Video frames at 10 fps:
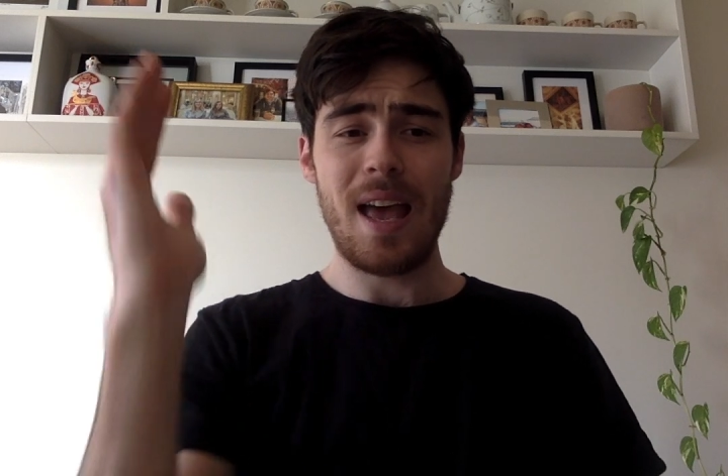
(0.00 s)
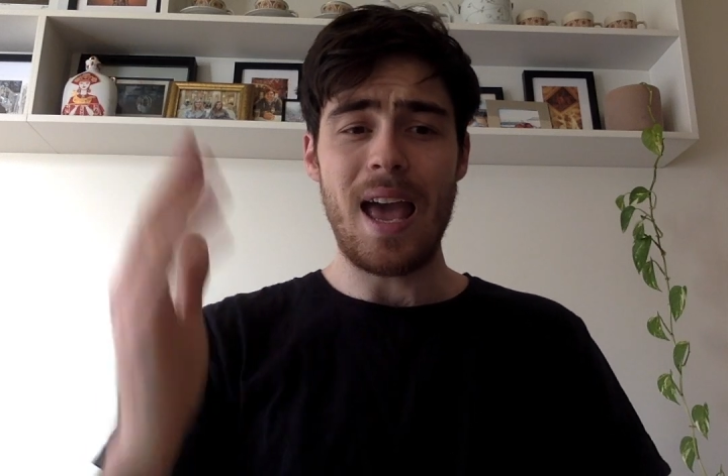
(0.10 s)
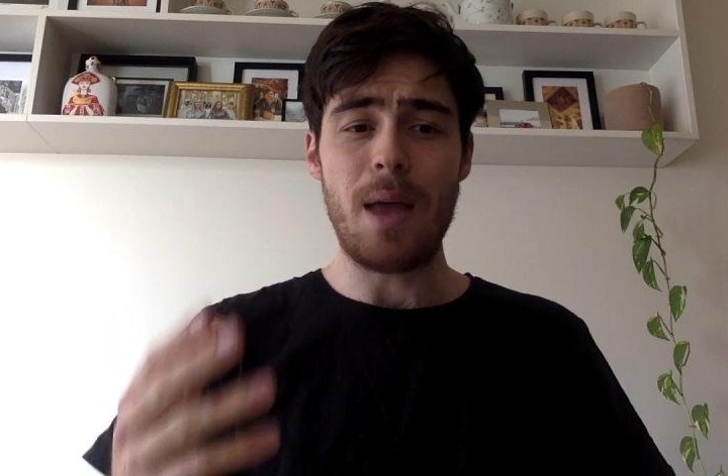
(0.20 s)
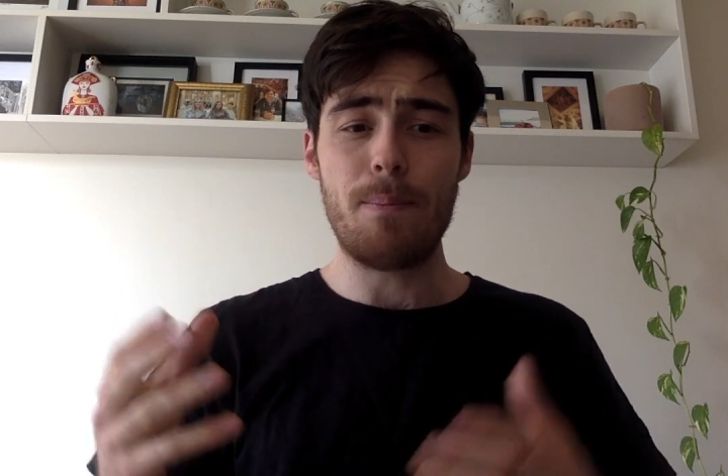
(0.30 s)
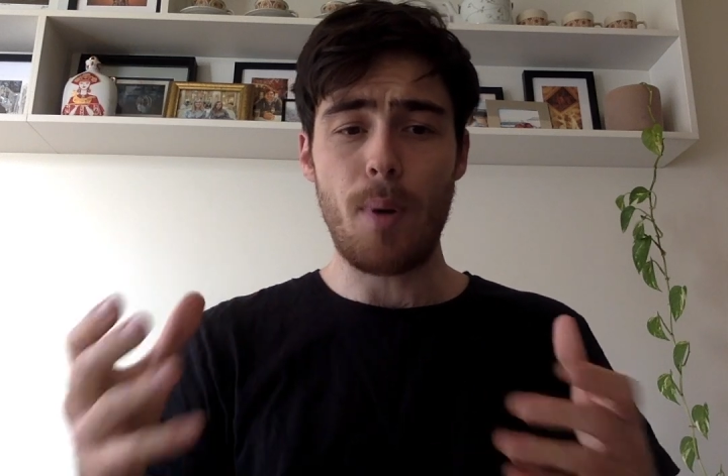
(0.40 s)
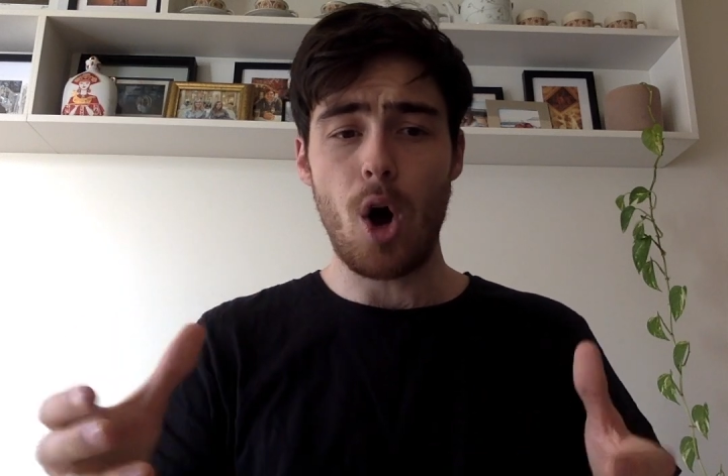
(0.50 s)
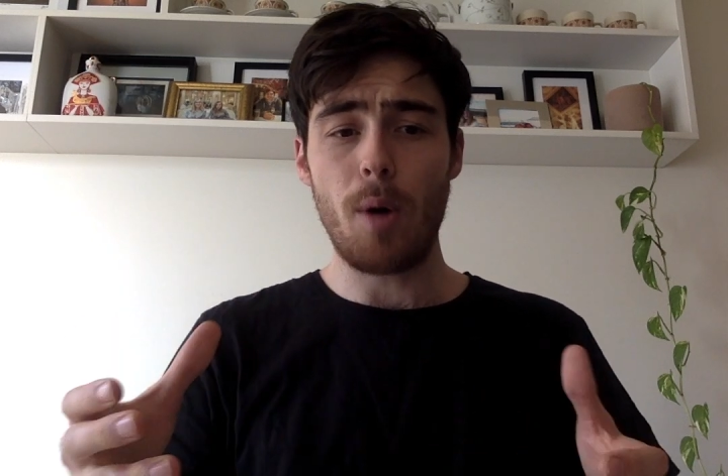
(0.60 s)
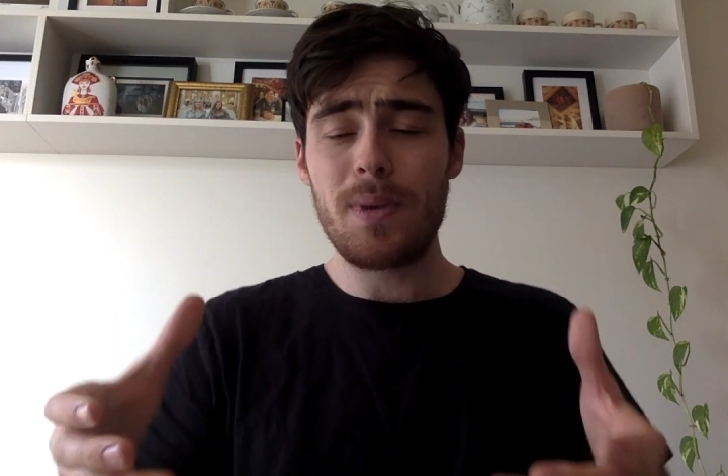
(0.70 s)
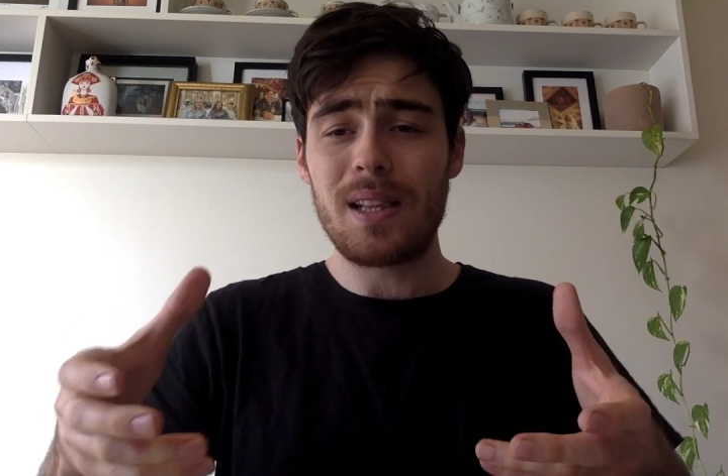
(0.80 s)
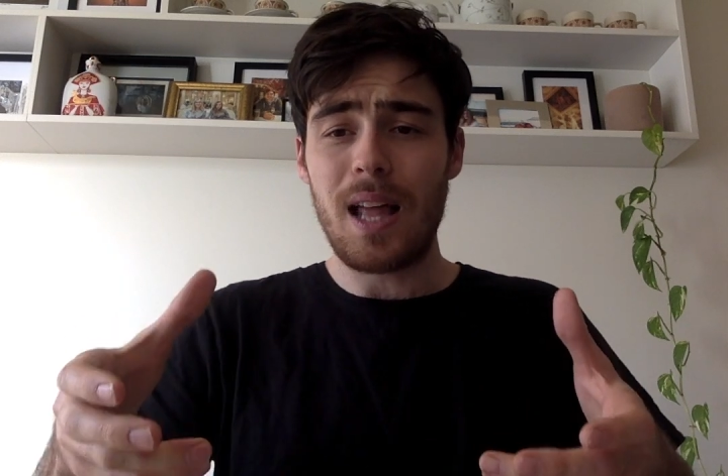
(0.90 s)
and
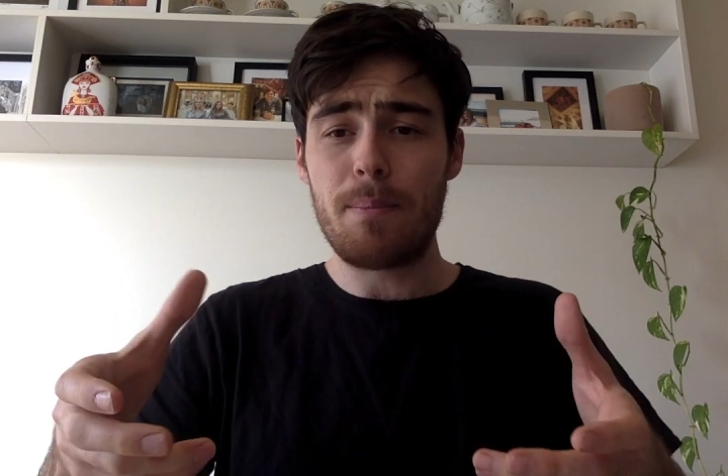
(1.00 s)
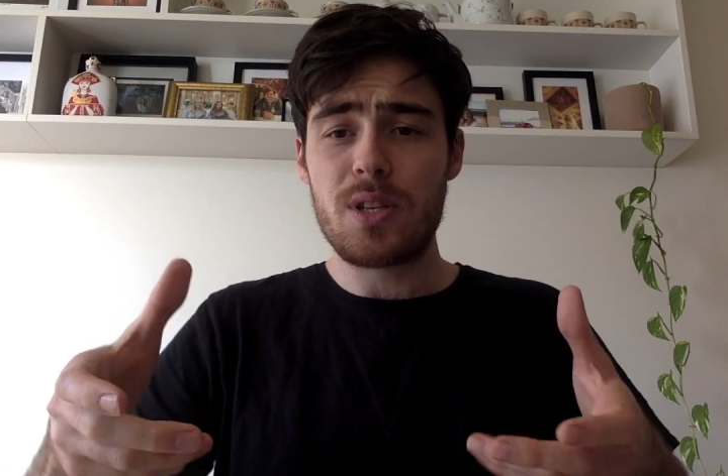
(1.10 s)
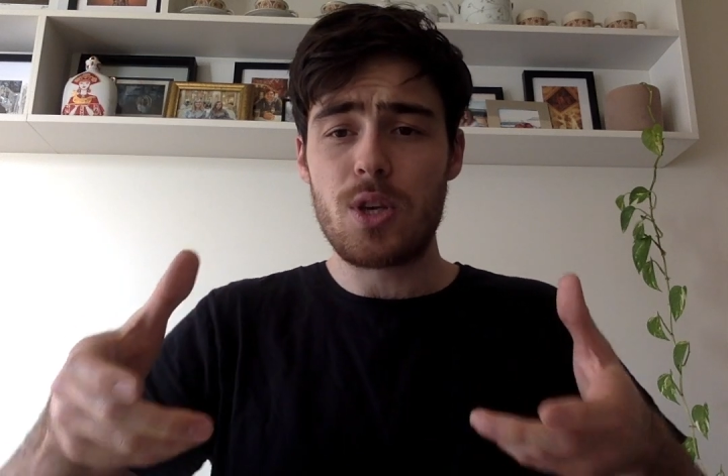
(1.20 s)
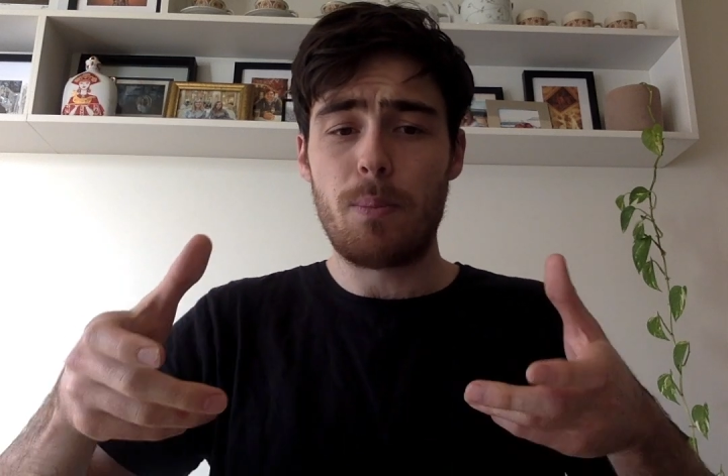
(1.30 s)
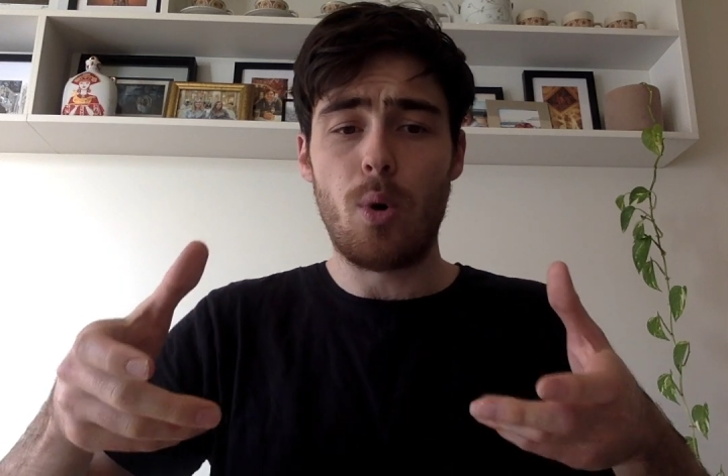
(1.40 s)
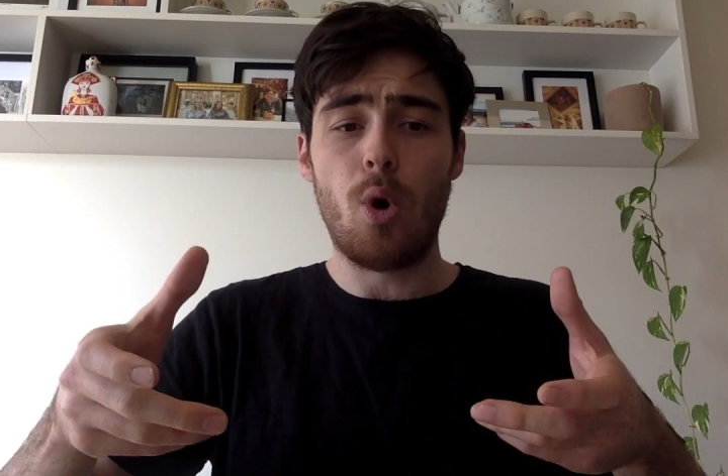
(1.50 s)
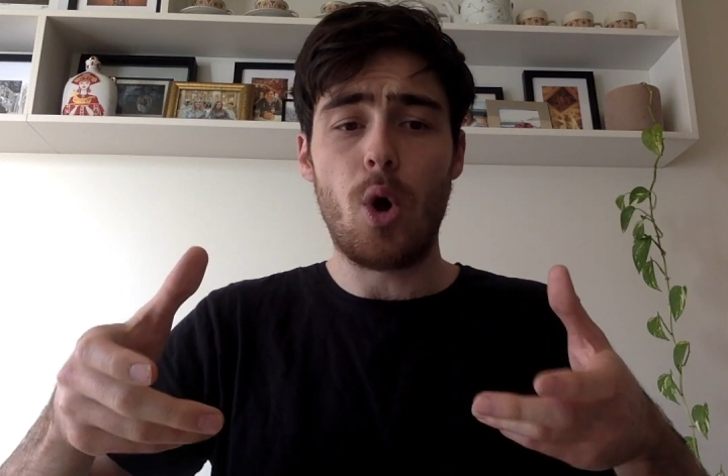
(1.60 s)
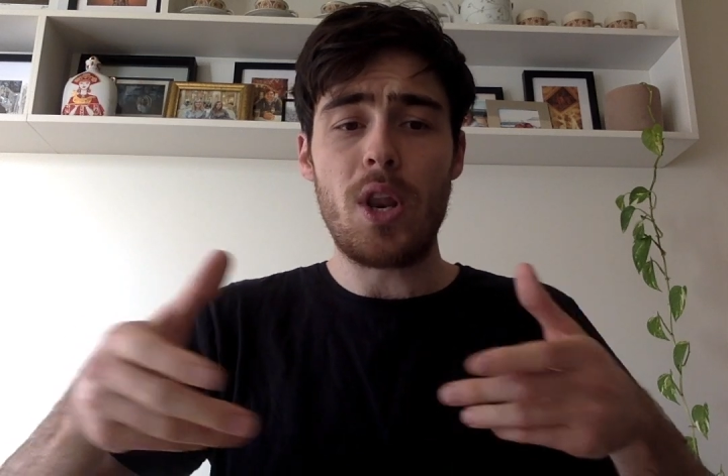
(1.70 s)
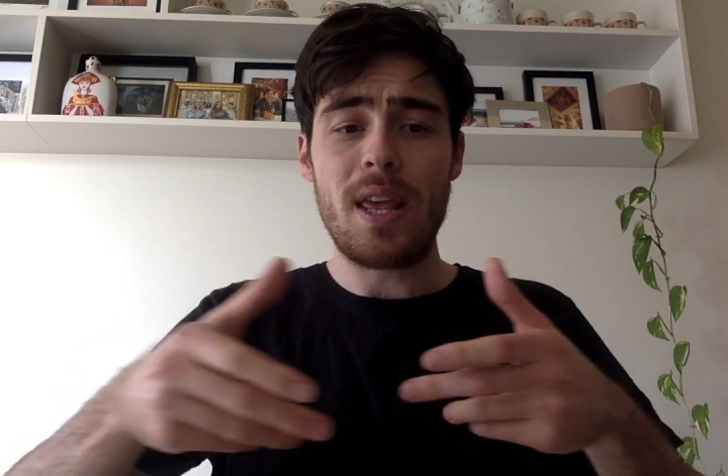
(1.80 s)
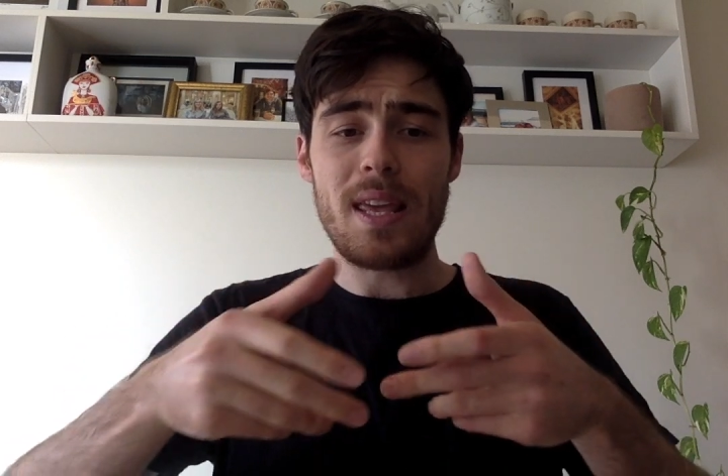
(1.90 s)
pop your lumbar support